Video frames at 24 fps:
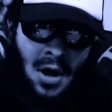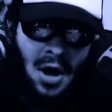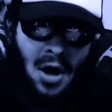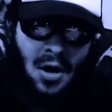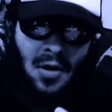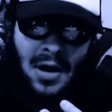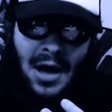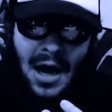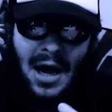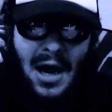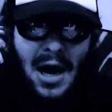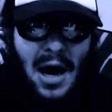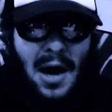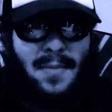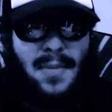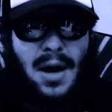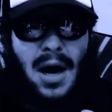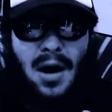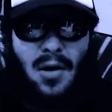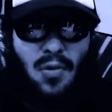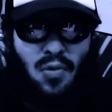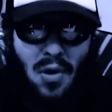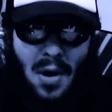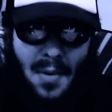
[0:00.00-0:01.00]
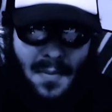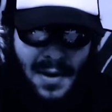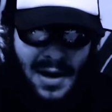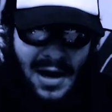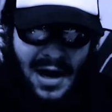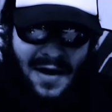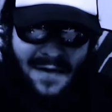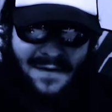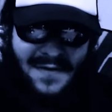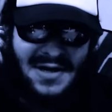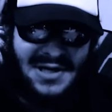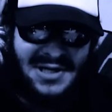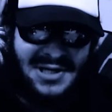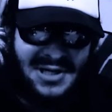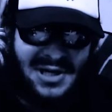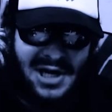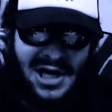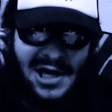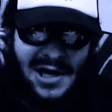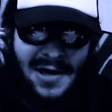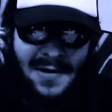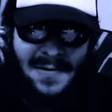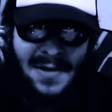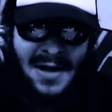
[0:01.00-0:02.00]
Okay, I'm not a woman,
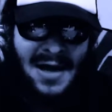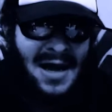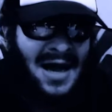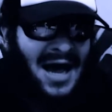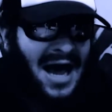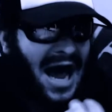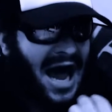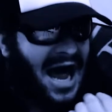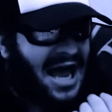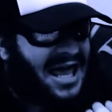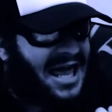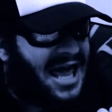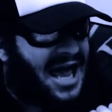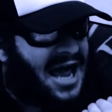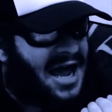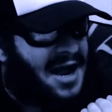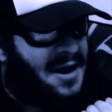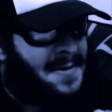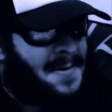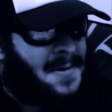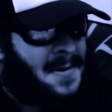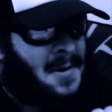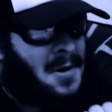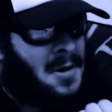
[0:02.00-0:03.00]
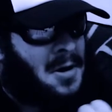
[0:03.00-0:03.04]
obviously. I can't